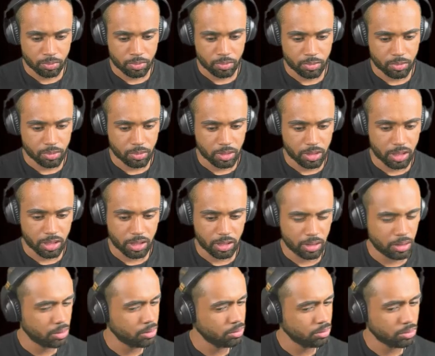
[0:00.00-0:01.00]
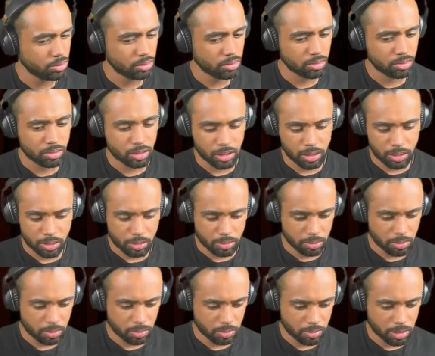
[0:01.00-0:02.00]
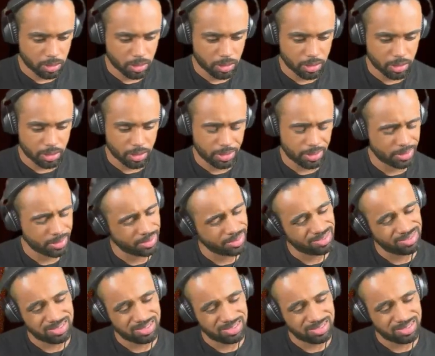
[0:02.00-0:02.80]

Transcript: Okay. Uh...